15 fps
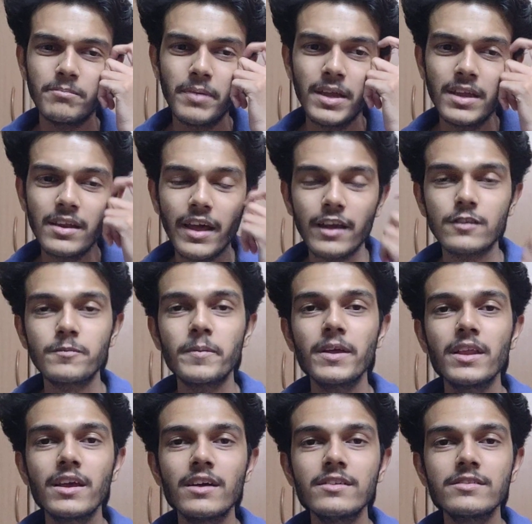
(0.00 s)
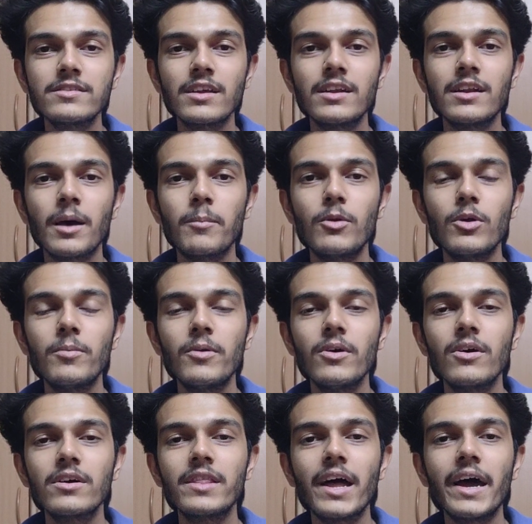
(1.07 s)
been experienced in
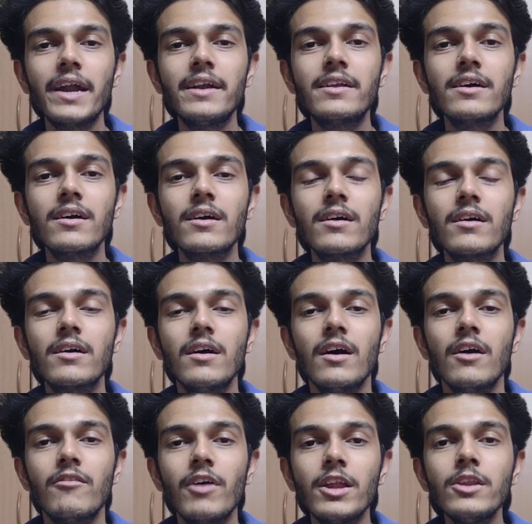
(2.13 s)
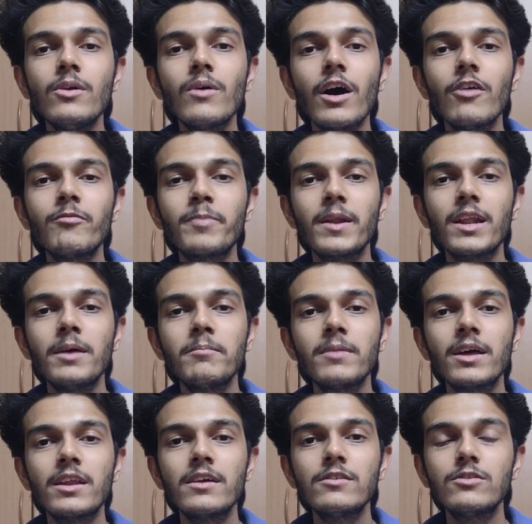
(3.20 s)
WBO, that when you have
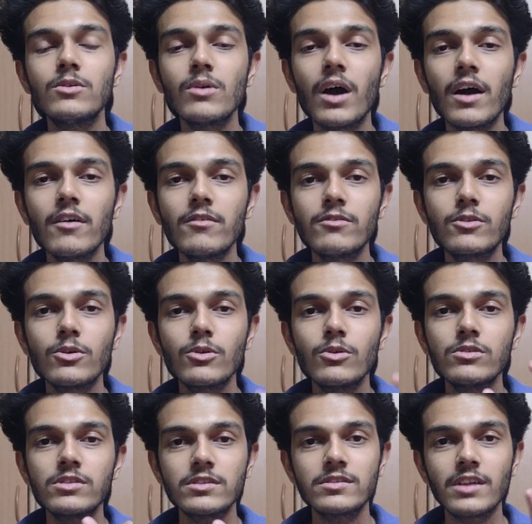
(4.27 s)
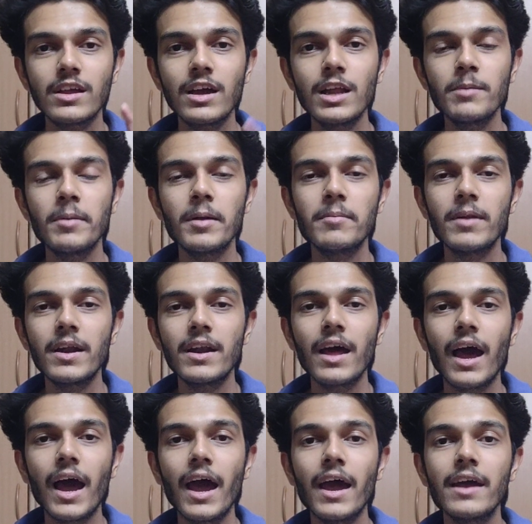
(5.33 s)
preliminaries, you have to use a single
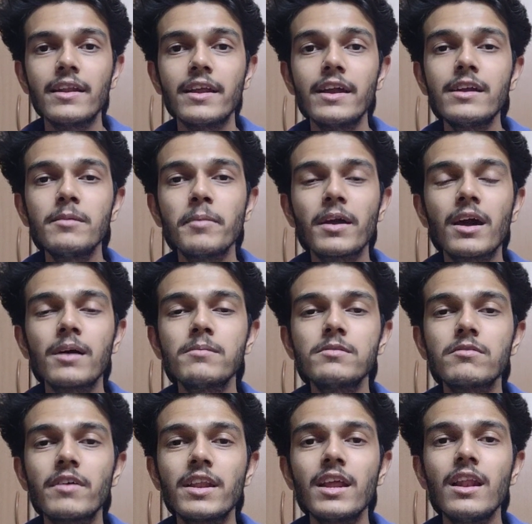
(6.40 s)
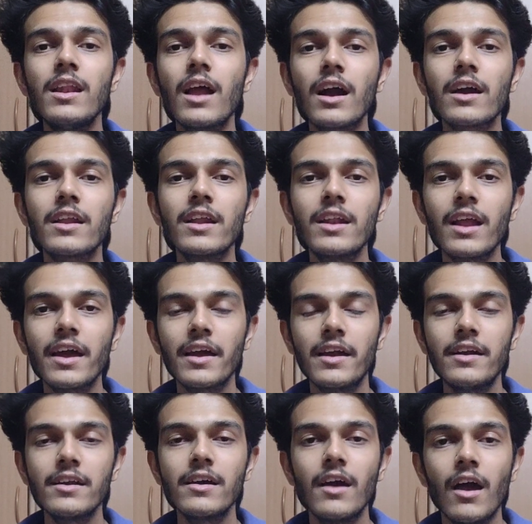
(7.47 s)
Beyblade, and it becomes very luck
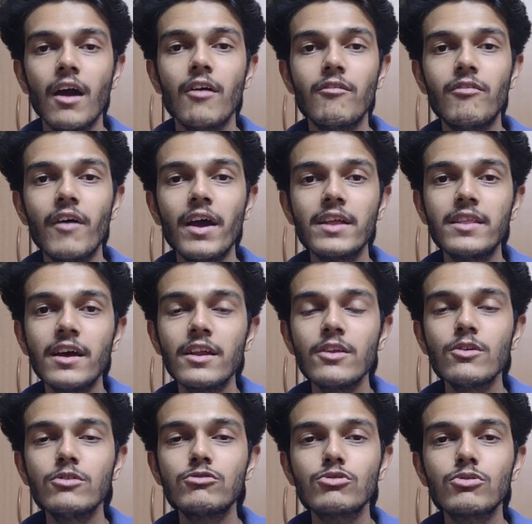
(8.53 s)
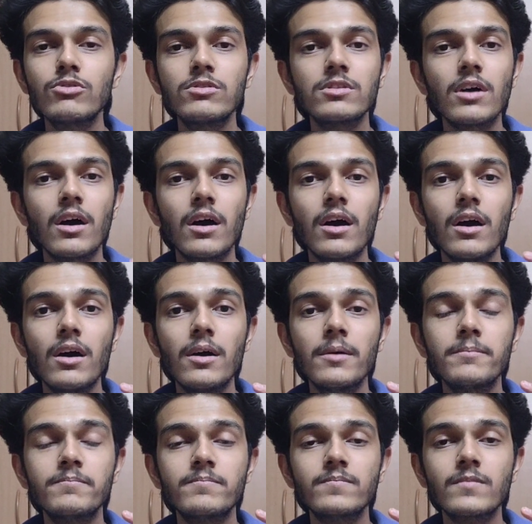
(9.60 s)
reliant whether you choose
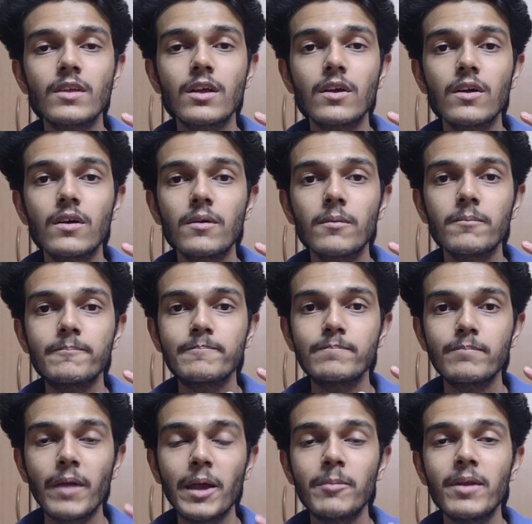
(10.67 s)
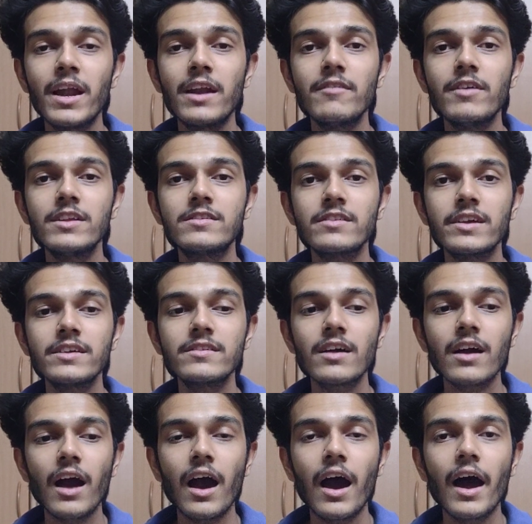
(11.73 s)
a Beyblade which is
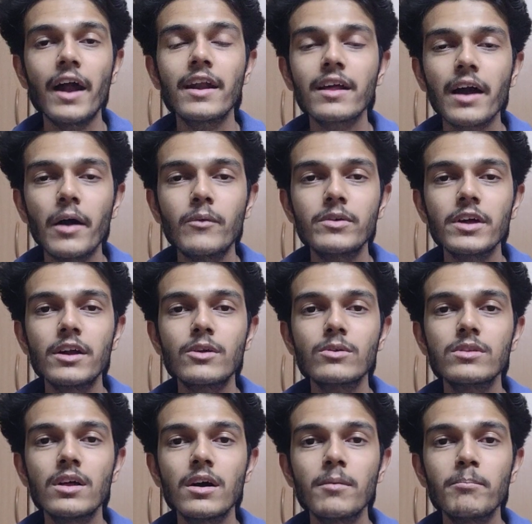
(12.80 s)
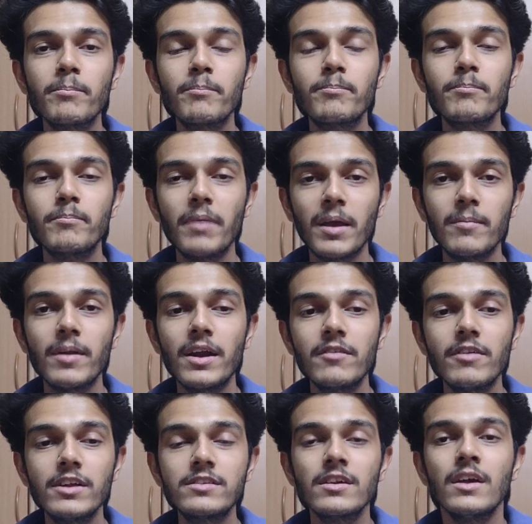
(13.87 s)
a hard counter to the
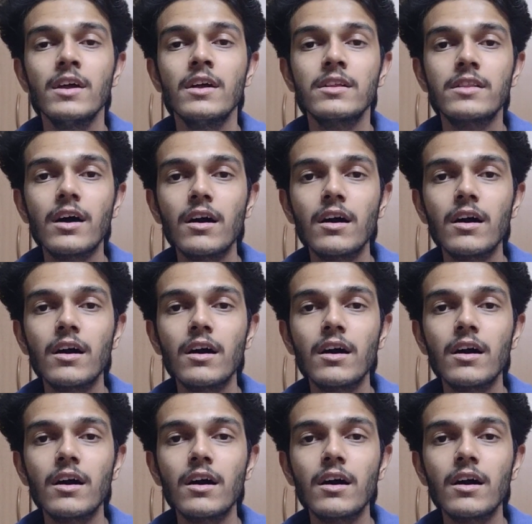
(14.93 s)
Beyblade which